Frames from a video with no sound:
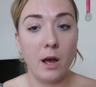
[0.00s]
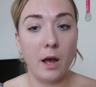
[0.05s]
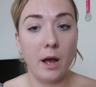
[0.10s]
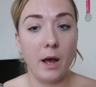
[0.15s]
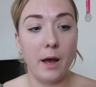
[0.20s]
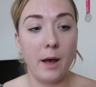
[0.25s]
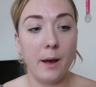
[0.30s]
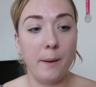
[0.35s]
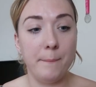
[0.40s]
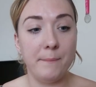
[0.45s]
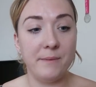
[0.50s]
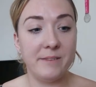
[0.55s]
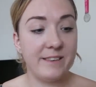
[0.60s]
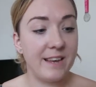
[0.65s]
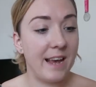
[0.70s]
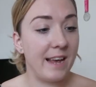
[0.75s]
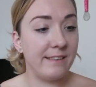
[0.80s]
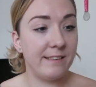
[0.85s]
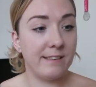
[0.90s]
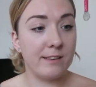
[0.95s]

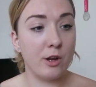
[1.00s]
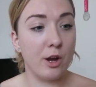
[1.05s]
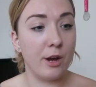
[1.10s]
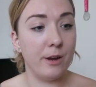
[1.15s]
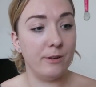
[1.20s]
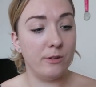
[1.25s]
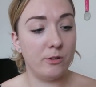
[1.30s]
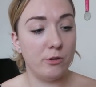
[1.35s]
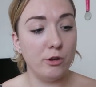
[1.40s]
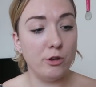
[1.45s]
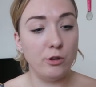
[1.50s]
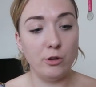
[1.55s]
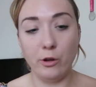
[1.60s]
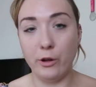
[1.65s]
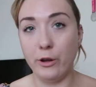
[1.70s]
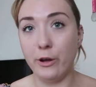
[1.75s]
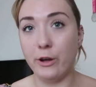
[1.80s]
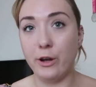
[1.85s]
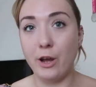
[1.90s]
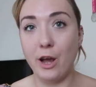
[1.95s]
Tesco's, New
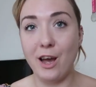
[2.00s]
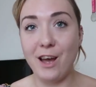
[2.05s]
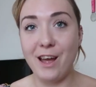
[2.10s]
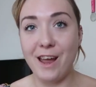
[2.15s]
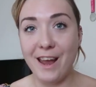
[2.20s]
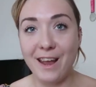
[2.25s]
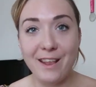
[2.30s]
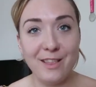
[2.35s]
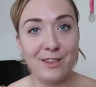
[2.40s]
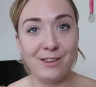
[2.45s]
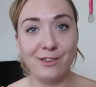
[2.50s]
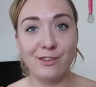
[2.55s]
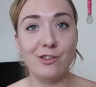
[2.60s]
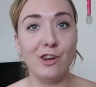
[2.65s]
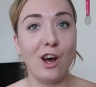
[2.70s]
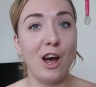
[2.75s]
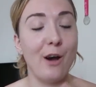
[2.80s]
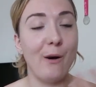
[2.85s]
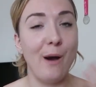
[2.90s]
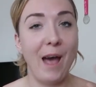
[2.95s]
Look, In The
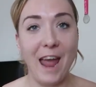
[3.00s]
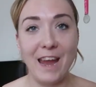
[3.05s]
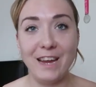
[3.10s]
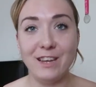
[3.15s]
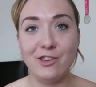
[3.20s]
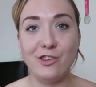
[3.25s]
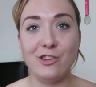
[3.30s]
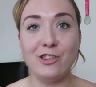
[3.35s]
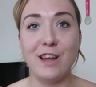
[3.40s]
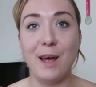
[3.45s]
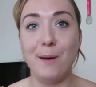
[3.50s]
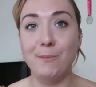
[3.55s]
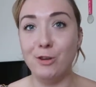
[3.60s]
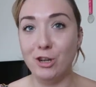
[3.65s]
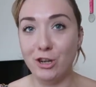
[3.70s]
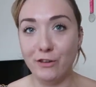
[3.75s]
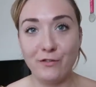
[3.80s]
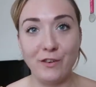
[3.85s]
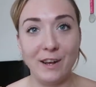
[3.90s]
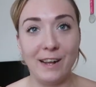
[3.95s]
Style, H&M,
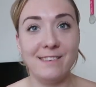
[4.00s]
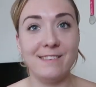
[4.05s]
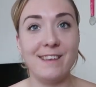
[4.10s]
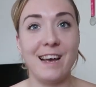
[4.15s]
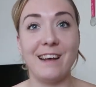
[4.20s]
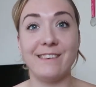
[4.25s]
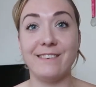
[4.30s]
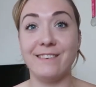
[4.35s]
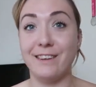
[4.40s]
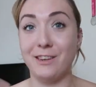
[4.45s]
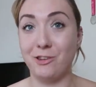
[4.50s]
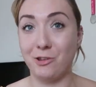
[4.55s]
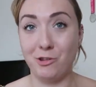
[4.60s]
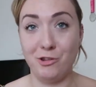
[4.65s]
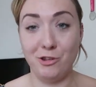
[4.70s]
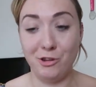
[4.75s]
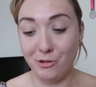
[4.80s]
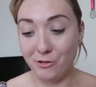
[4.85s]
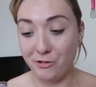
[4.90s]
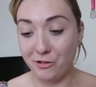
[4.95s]
Look Fantastic,
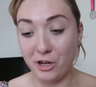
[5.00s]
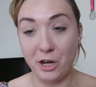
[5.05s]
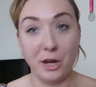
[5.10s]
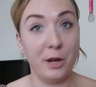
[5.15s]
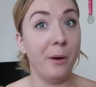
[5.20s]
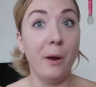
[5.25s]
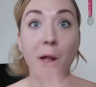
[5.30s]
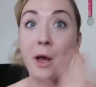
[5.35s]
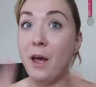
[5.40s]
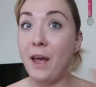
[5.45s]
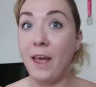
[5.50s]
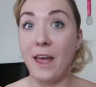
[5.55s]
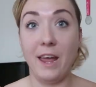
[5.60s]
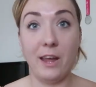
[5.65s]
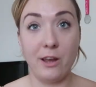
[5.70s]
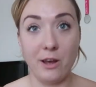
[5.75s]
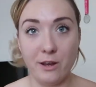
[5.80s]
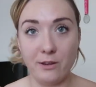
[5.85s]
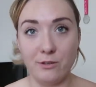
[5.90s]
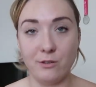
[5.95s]
Studio, it
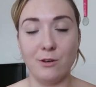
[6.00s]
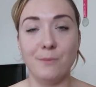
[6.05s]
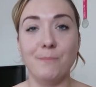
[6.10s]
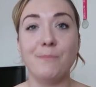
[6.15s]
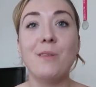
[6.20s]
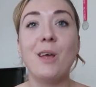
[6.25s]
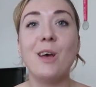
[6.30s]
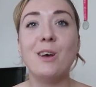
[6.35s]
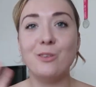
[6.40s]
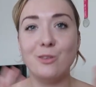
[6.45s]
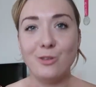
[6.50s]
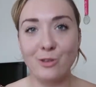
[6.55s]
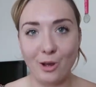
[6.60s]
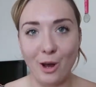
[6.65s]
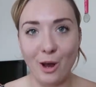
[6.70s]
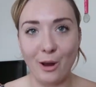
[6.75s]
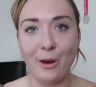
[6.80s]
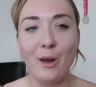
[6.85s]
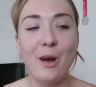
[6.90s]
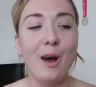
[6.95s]
goes on.
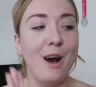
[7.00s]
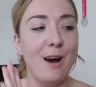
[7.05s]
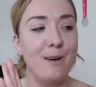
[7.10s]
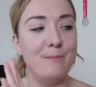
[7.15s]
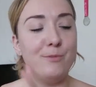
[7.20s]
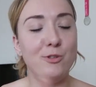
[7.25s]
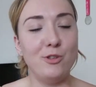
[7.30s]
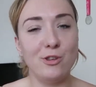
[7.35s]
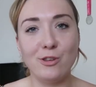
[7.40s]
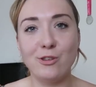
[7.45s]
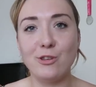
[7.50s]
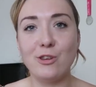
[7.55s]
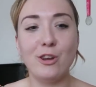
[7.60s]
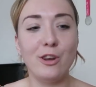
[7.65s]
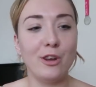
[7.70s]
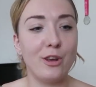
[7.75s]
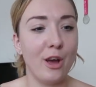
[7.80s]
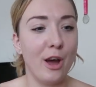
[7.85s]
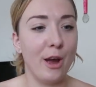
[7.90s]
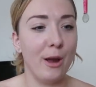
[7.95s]
So I'm just
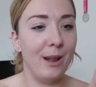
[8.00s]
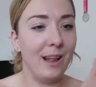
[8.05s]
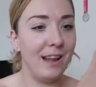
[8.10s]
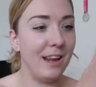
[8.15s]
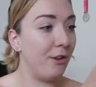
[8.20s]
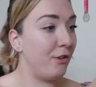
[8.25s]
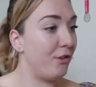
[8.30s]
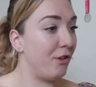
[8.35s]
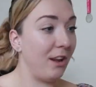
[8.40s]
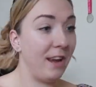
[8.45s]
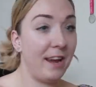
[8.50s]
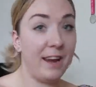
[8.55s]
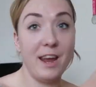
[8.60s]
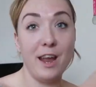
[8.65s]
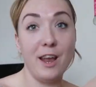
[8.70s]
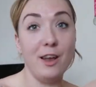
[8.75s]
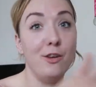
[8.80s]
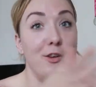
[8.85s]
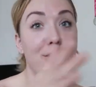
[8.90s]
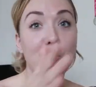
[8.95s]
going to go literally
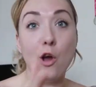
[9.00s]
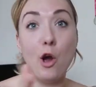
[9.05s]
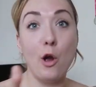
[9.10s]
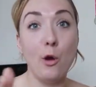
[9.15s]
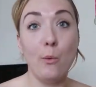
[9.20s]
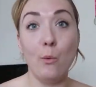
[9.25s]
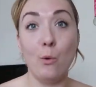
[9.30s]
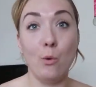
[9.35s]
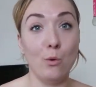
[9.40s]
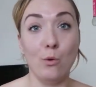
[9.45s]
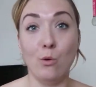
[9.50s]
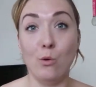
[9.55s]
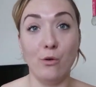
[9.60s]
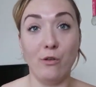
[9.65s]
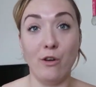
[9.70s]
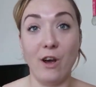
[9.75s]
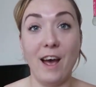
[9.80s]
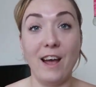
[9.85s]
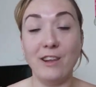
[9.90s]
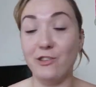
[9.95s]
in no
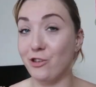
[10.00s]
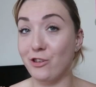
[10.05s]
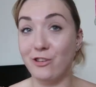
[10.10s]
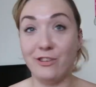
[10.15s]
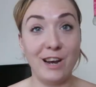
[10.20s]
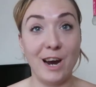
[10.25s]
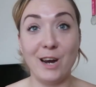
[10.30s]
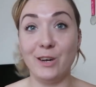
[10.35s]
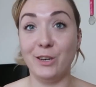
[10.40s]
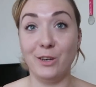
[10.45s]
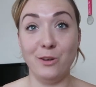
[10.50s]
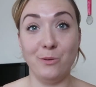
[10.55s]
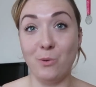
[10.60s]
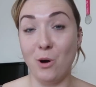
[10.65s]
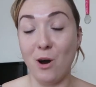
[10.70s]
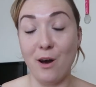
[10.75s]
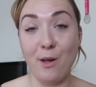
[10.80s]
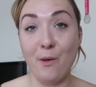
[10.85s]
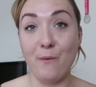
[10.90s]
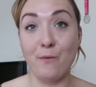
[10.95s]
order and just tell you
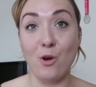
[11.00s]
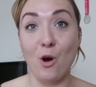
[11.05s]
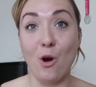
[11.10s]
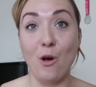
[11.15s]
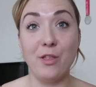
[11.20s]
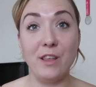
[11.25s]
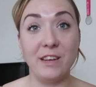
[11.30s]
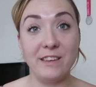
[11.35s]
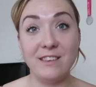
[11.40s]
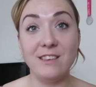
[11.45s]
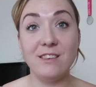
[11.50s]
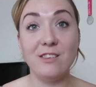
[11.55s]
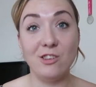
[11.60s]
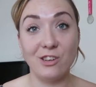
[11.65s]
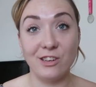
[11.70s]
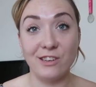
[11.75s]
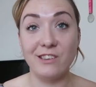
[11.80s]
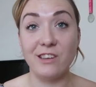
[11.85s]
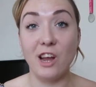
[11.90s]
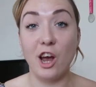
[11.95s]
what I've got. This is
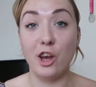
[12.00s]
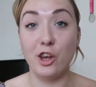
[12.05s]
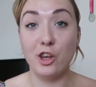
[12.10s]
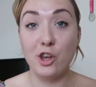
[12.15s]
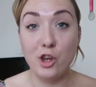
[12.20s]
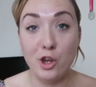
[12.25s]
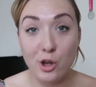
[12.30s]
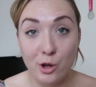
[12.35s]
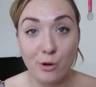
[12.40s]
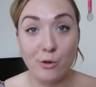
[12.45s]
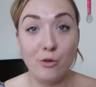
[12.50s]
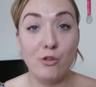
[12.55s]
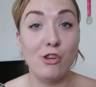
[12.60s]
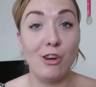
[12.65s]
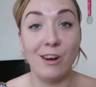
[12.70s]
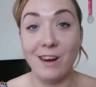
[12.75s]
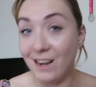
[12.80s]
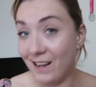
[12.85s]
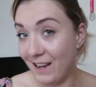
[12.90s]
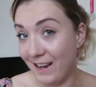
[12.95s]
just a
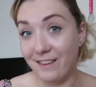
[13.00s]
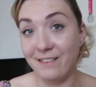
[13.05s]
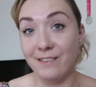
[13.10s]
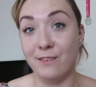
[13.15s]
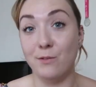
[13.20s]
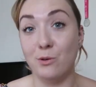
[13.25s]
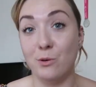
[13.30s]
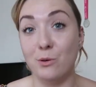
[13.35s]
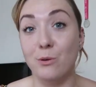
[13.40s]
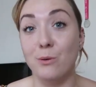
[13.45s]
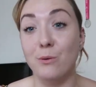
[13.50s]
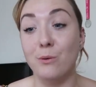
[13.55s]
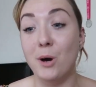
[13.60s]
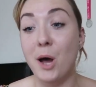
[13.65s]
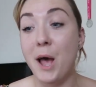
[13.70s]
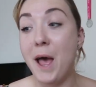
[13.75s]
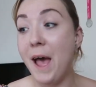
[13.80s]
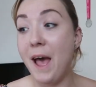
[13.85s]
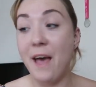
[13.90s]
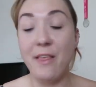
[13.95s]
huge collective haul
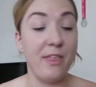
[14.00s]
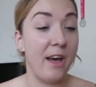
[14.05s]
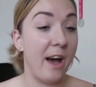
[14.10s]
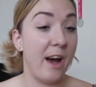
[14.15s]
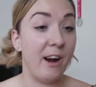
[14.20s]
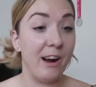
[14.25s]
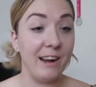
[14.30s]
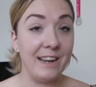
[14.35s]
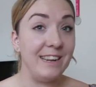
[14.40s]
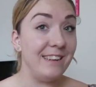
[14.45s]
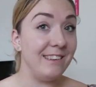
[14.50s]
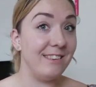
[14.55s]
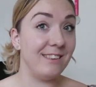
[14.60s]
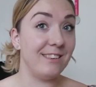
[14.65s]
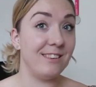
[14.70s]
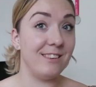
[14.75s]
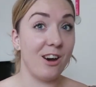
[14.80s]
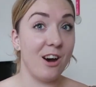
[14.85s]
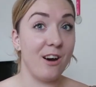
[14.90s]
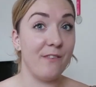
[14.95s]
that I need to
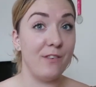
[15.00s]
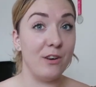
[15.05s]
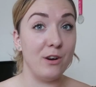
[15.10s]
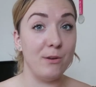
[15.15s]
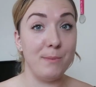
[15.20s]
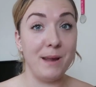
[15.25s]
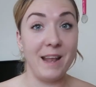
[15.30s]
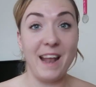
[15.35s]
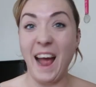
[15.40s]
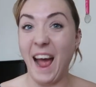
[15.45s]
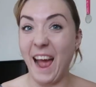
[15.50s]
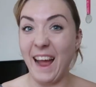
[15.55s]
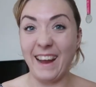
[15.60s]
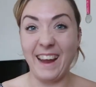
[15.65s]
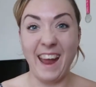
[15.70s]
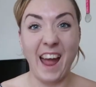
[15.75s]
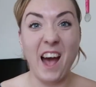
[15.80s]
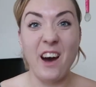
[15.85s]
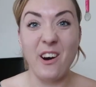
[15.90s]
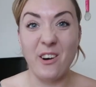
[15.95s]
start filming and
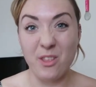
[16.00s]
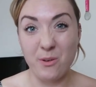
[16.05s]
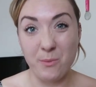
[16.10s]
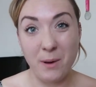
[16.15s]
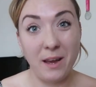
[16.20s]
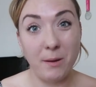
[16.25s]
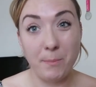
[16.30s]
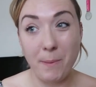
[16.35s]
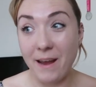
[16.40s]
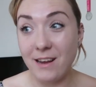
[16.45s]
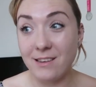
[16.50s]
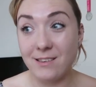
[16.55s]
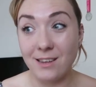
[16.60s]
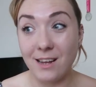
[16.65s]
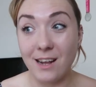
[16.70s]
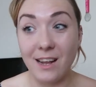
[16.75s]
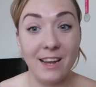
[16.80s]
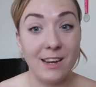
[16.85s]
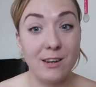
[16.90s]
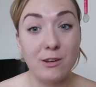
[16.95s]
get out of the way,
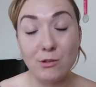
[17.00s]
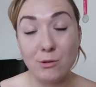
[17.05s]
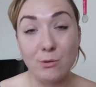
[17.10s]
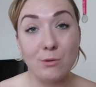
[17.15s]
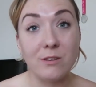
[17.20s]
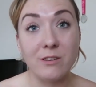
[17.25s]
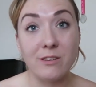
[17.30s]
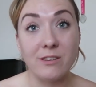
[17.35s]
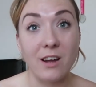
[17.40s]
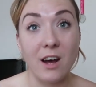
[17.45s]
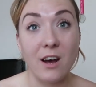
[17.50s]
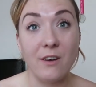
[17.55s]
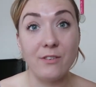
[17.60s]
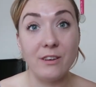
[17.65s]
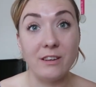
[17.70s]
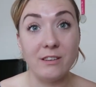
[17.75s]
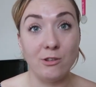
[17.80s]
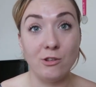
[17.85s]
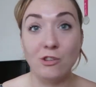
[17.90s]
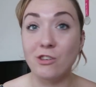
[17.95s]
basically, because all the stuff
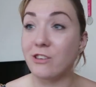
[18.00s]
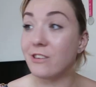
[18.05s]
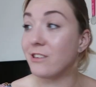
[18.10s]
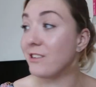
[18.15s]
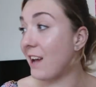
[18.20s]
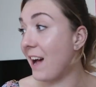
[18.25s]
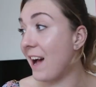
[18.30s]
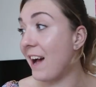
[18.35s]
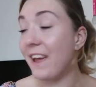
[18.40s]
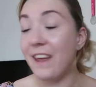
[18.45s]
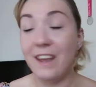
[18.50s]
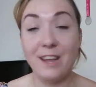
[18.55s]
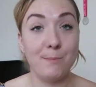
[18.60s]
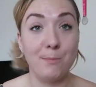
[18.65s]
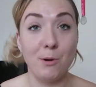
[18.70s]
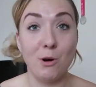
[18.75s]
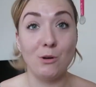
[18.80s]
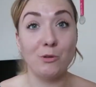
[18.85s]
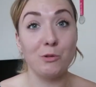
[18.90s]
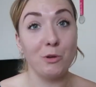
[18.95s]
is just sat in a
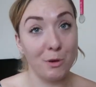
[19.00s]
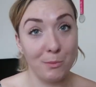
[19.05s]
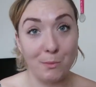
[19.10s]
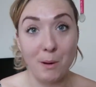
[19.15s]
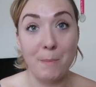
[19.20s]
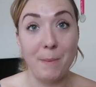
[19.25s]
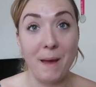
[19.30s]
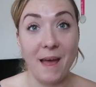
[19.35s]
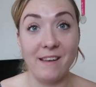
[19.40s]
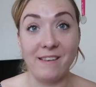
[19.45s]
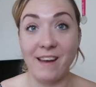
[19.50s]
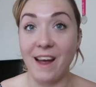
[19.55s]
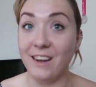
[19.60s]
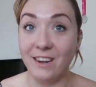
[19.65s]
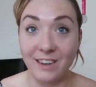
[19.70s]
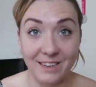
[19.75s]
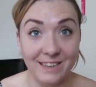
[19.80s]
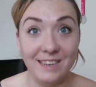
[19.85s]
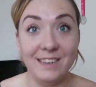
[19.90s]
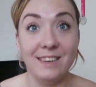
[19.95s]
box on my bed and
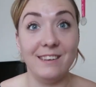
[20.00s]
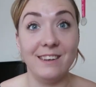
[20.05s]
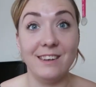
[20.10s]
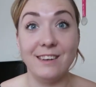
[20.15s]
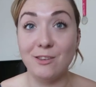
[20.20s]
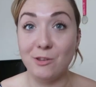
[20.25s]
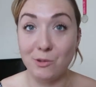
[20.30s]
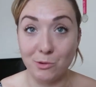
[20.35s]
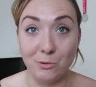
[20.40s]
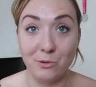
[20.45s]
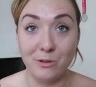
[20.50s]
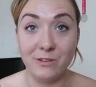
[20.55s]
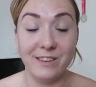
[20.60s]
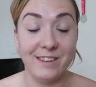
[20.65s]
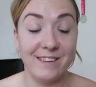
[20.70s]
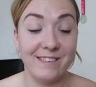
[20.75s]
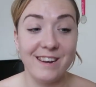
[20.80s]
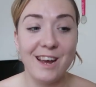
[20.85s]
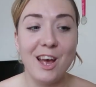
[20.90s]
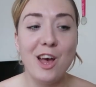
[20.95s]
I need it
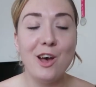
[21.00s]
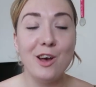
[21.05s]
sorted.